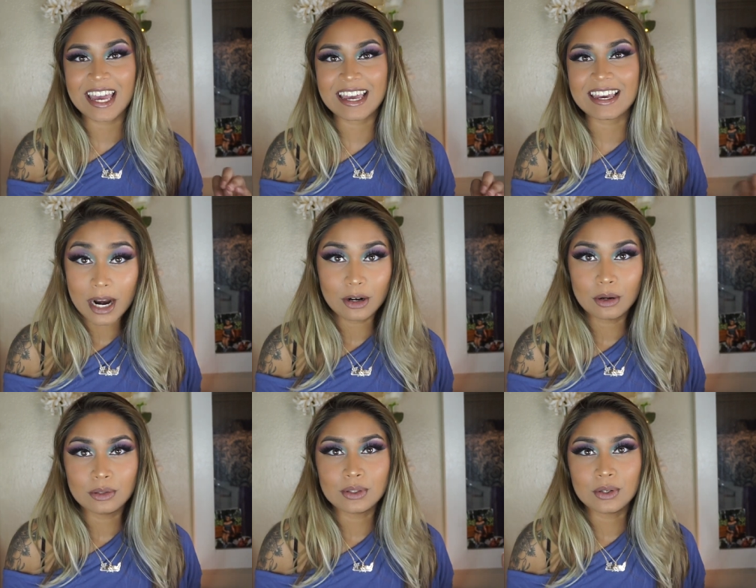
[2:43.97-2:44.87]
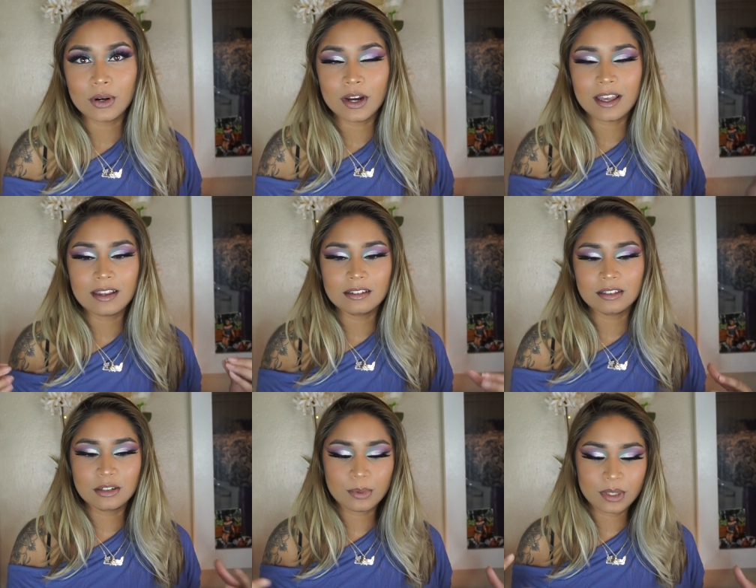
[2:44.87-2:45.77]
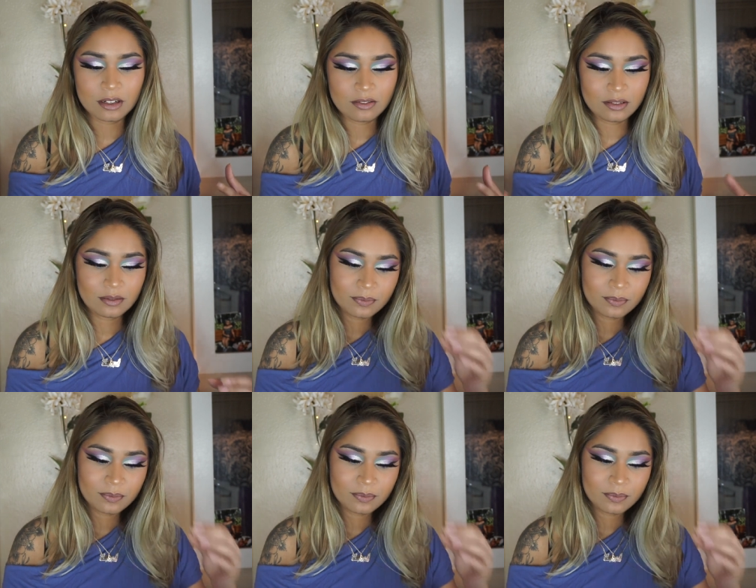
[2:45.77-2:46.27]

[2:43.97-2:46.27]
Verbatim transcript: a background story and a little bit of